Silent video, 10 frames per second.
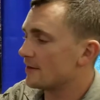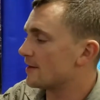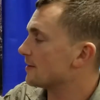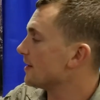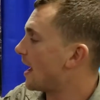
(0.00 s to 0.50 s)
This
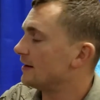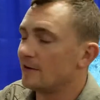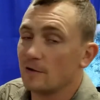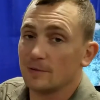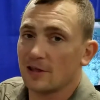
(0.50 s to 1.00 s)
is not
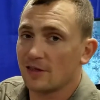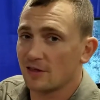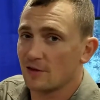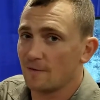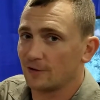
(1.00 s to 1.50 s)
new, but this
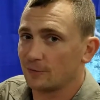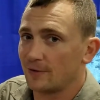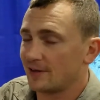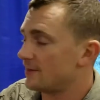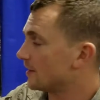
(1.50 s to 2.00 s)
is new for
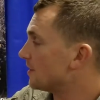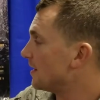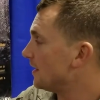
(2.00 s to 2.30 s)
2016.